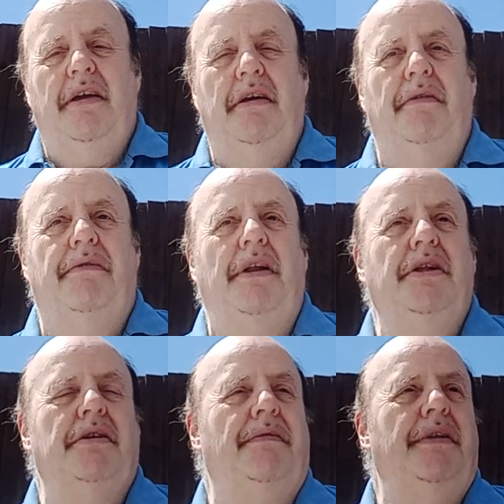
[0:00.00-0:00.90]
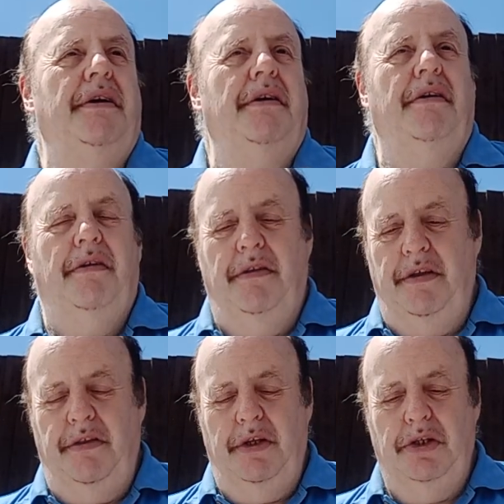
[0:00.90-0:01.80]
in front of the
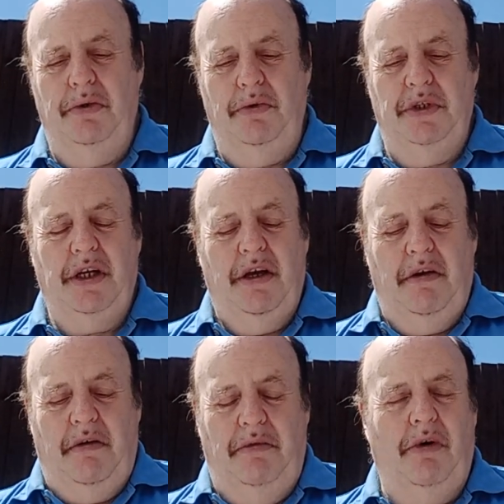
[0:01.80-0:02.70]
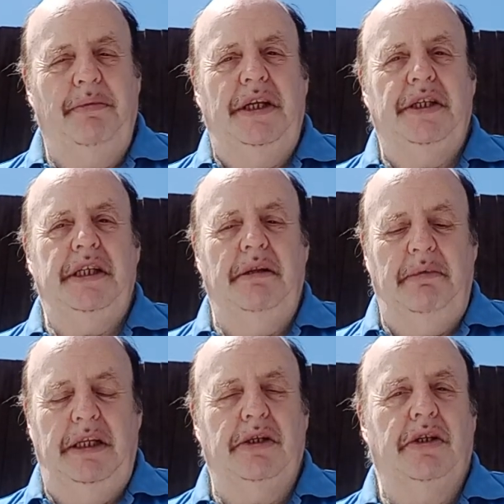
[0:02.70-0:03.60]
Jews, not being seen
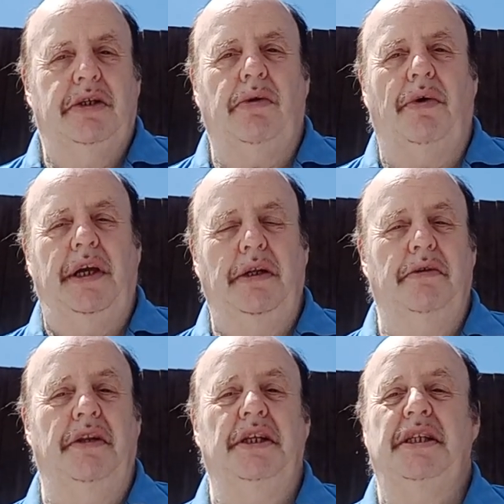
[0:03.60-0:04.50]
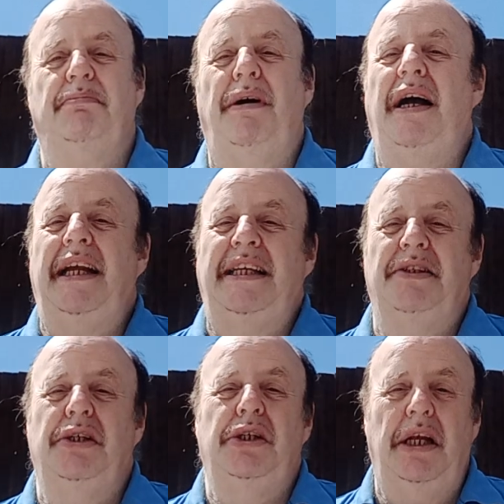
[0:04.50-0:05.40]
talking to the
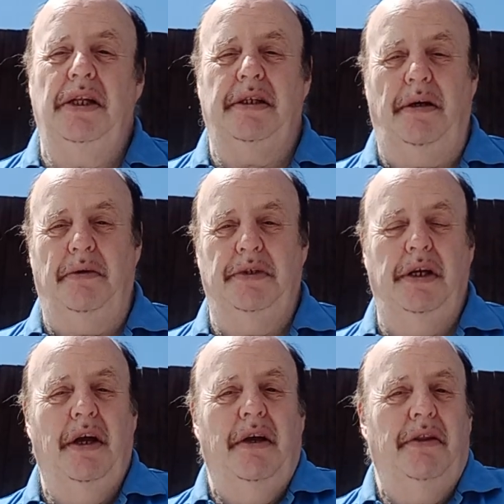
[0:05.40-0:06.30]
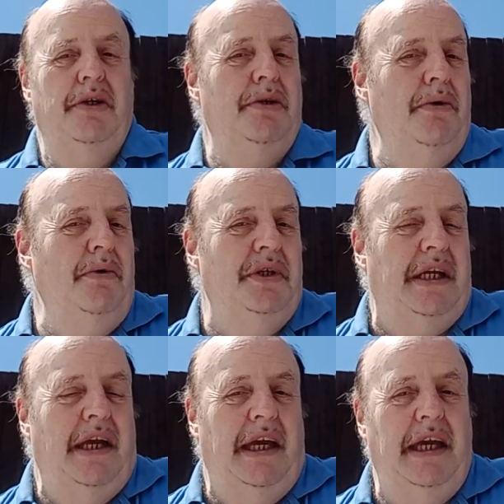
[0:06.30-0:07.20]
despised Gentiles. The Jews
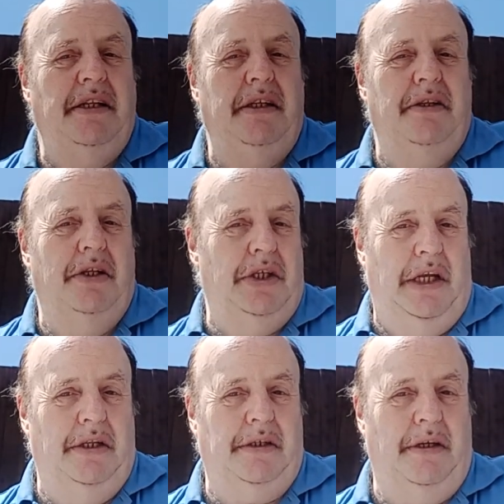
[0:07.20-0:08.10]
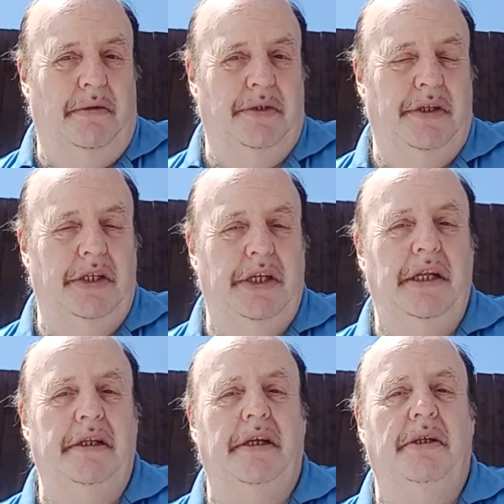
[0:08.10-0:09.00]
hated the Gentiles. The
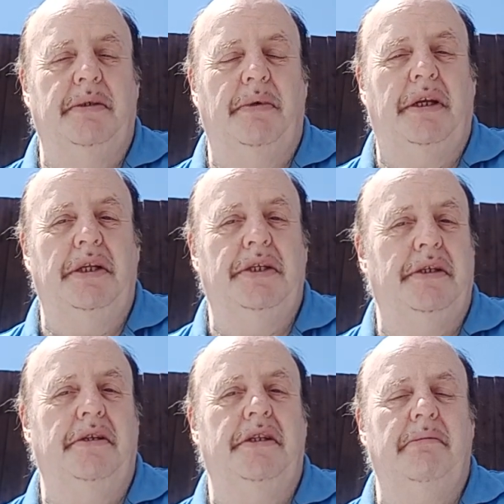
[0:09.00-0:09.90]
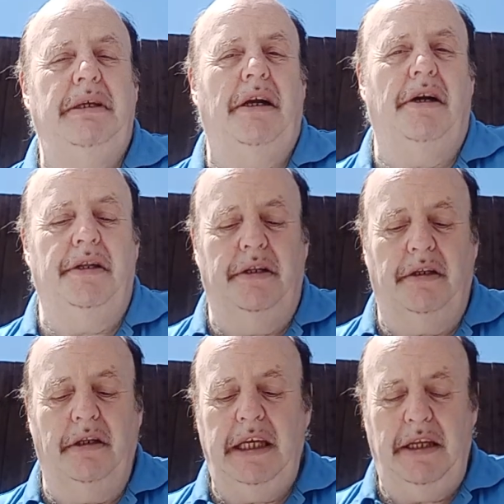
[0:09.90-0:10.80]
Gentiles were considered to be
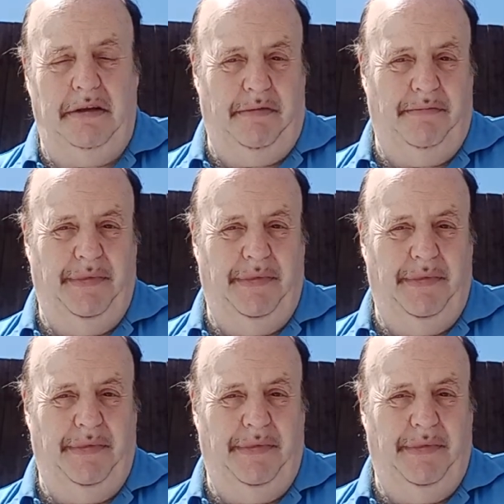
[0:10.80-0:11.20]
unclean,